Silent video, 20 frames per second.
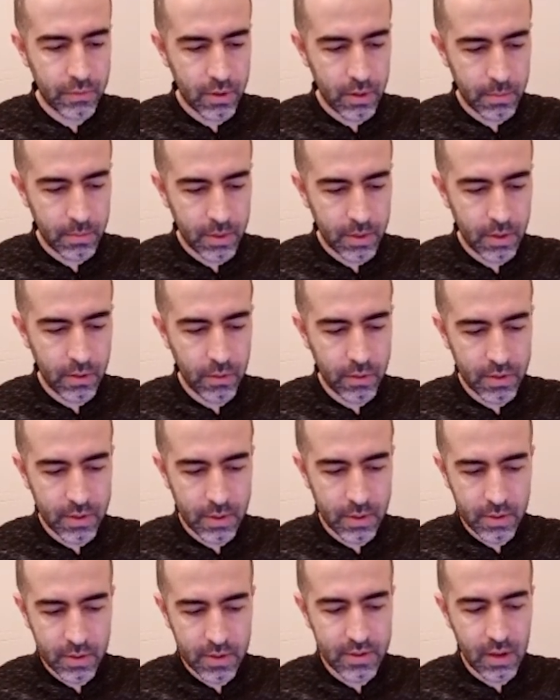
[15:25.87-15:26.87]
of them in the
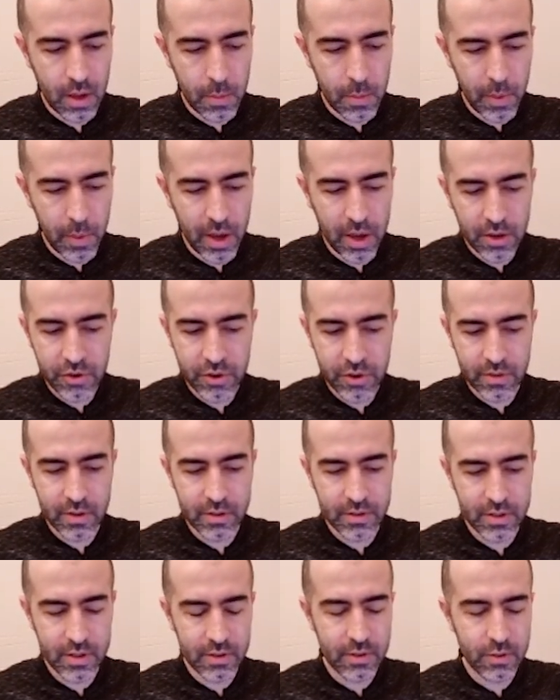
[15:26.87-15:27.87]
same page.
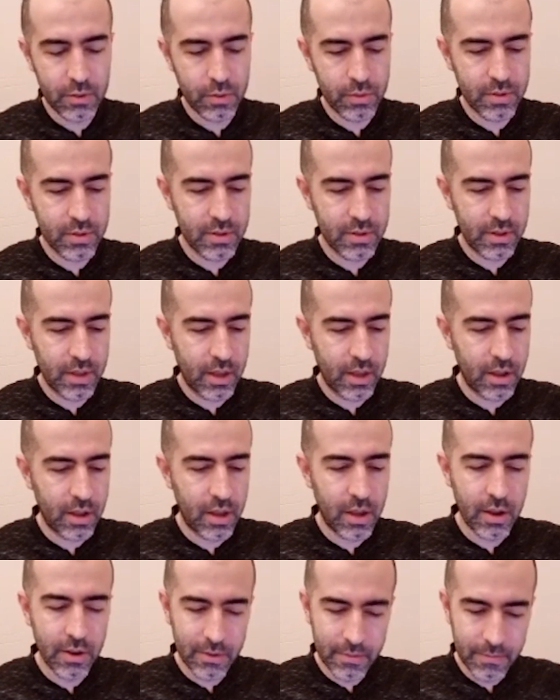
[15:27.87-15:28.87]
There's a resources link in
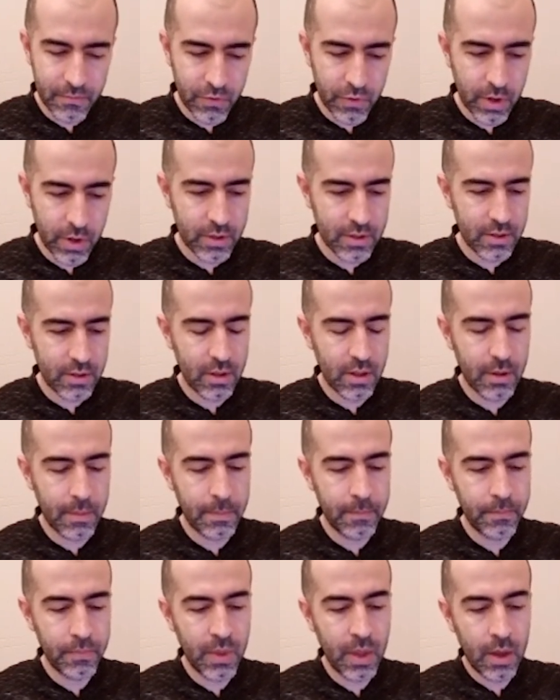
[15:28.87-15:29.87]
here. We can see
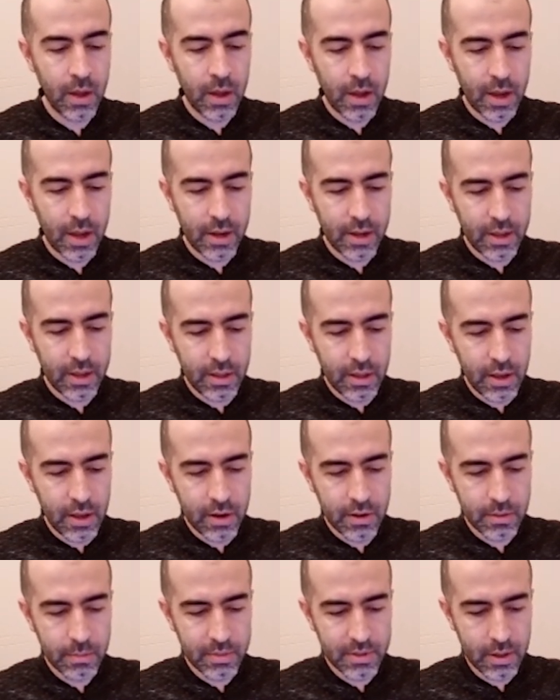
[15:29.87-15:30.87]
them. And in
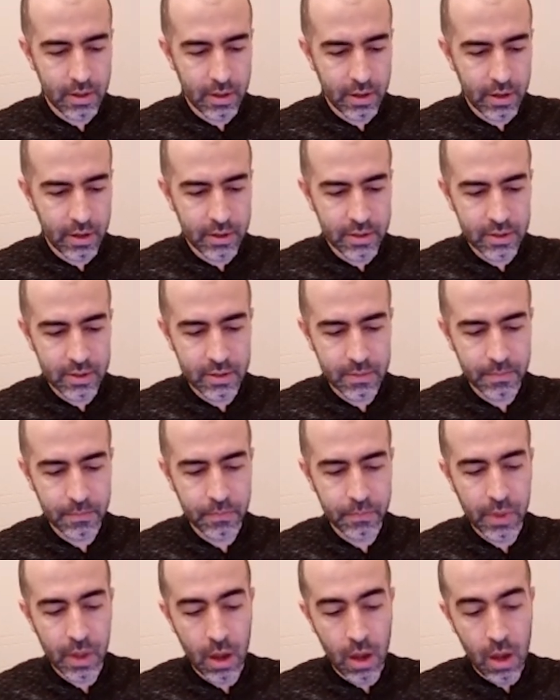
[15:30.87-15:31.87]
here, miscellaneous,
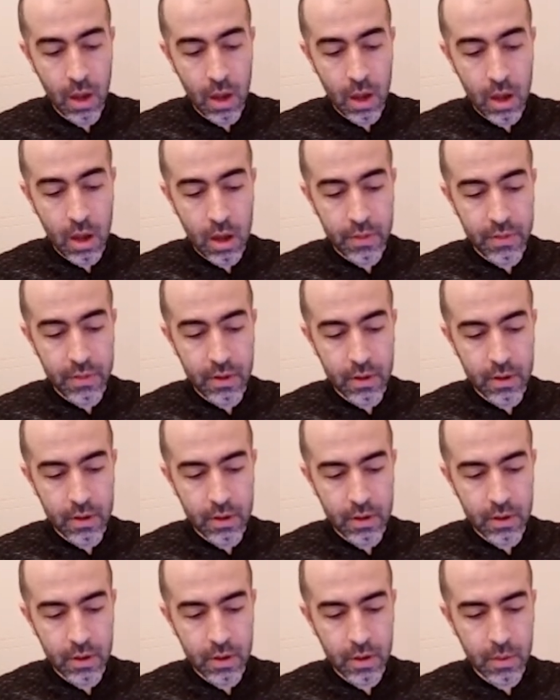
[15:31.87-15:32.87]

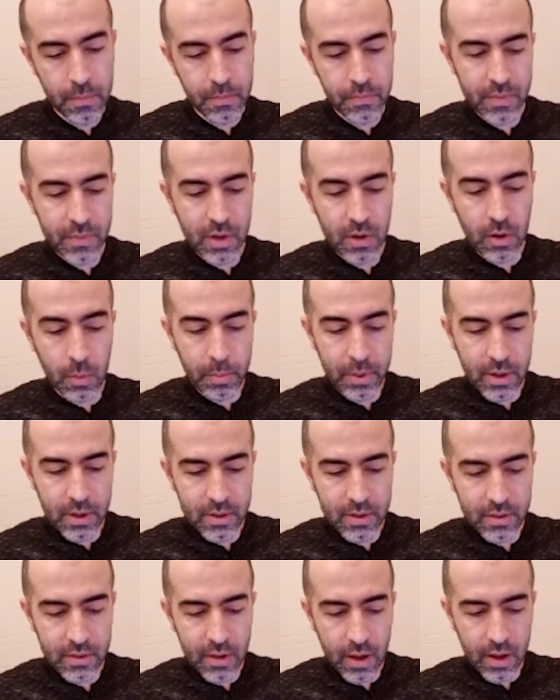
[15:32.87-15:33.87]
the company
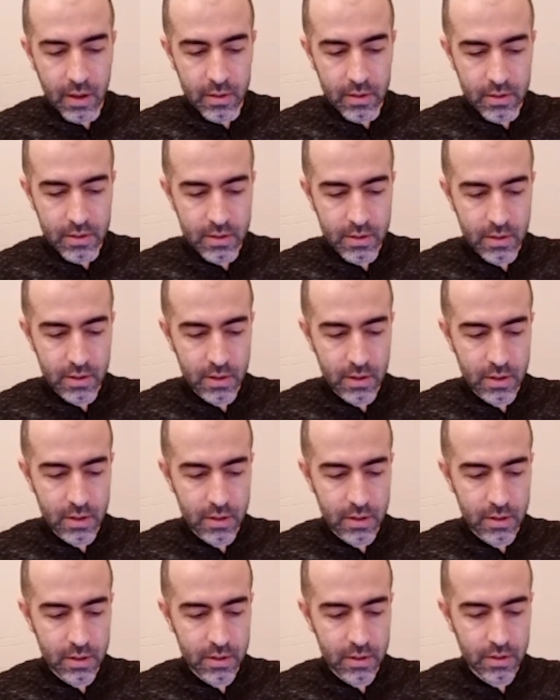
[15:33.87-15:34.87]
details,
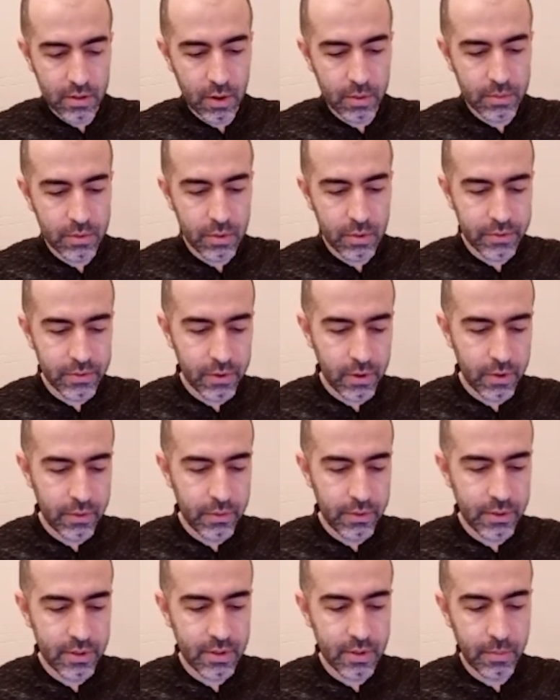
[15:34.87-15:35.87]
the terms of
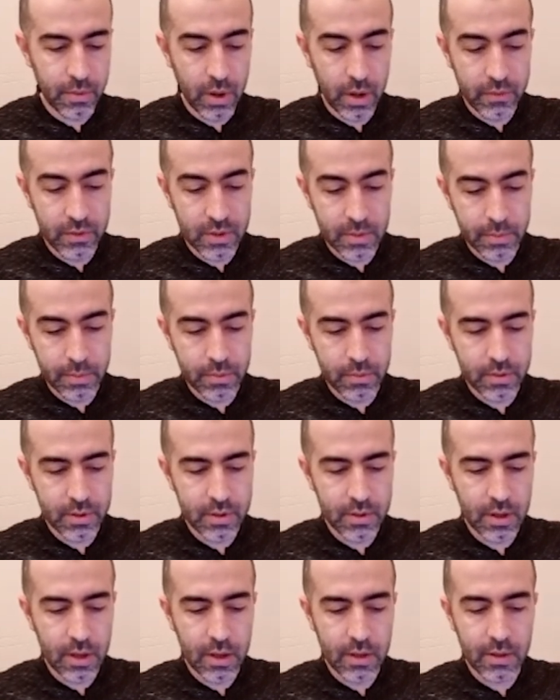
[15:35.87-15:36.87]
service, the privacy
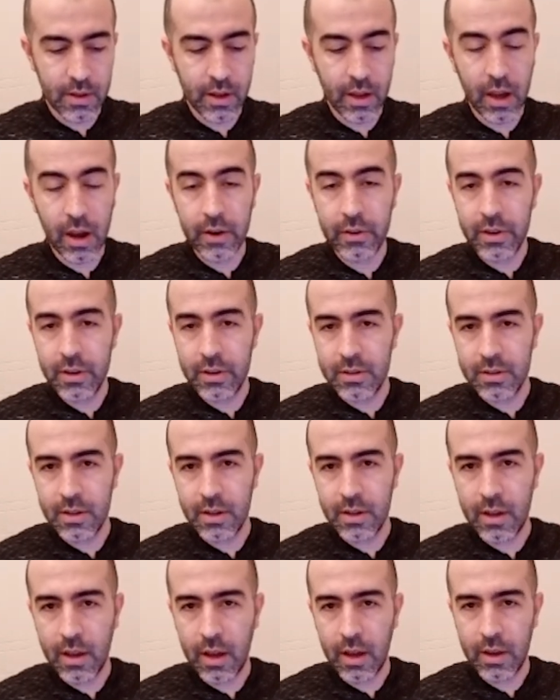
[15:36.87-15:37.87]
policy, the carriers,
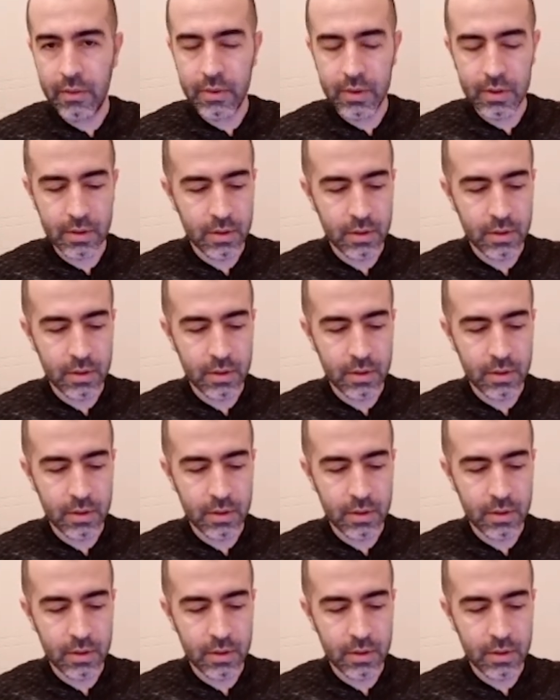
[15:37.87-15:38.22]
they have